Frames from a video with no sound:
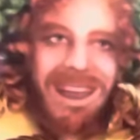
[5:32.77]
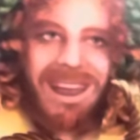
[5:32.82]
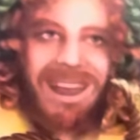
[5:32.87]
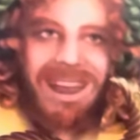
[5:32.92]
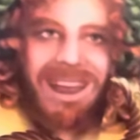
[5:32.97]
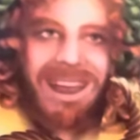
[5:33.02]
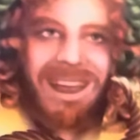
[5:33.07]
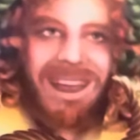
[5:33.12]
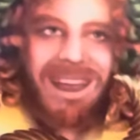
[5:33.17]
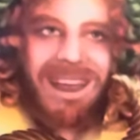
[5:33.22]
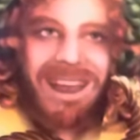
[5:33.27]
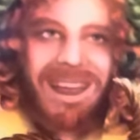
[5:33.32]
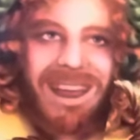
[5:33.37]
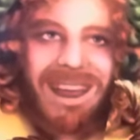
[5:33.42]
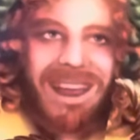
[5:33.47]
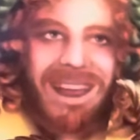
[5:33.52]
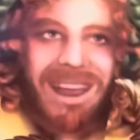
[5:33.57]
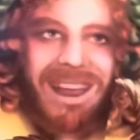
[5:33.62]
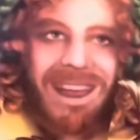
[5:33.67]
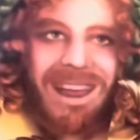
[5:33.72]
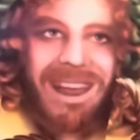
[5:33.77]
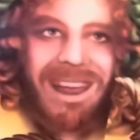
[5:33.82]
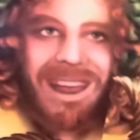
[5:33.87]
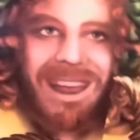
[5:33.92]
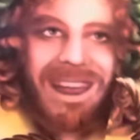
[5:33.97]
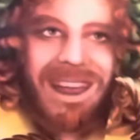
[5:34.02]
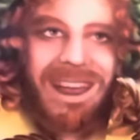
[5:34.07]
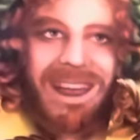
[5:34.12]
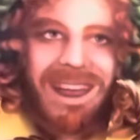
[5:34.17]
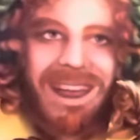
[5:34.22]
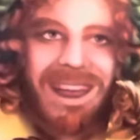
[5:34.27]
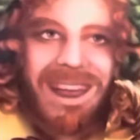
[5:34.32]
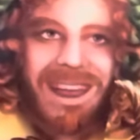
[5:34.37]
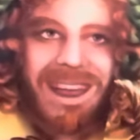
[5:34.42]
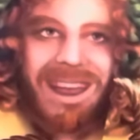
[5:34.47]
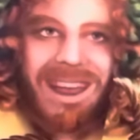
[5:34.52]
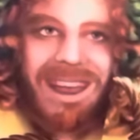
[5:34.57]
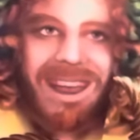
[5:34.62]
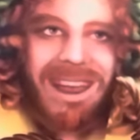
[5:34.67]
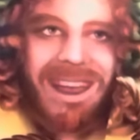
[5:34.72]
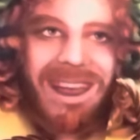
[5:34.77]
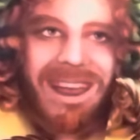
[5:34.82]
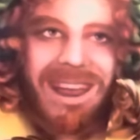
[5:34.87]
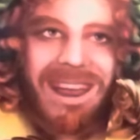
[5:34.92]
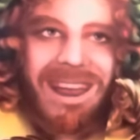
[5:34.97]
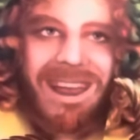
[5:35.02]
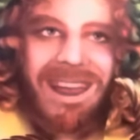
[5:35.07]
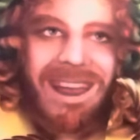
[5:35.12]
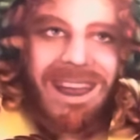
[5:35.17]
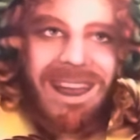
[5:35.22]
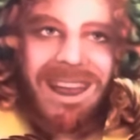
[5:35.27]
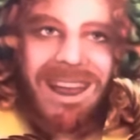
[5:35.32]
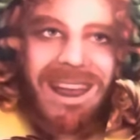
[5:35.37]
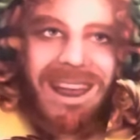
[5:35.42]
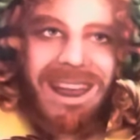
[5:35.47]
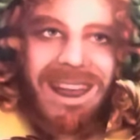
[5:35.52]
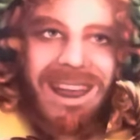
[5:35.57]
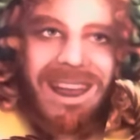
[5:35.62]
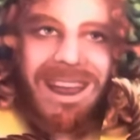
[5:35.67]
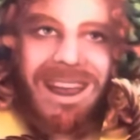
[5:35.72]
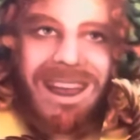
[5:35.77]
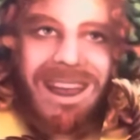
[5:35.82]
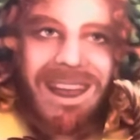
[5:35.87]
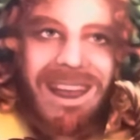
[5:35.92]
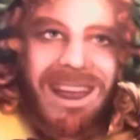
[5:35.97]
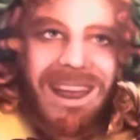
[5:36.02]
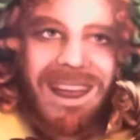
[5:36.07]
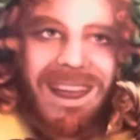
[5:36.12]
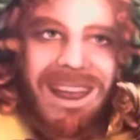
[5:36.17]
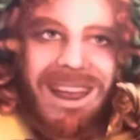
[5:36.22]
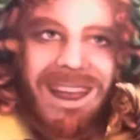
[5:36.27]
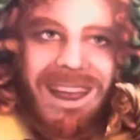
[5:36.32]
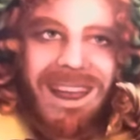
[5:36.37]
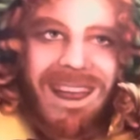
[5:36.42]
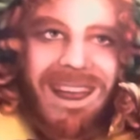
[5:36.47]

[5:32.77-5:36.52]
and they embrace it. They're not trying to hold you back.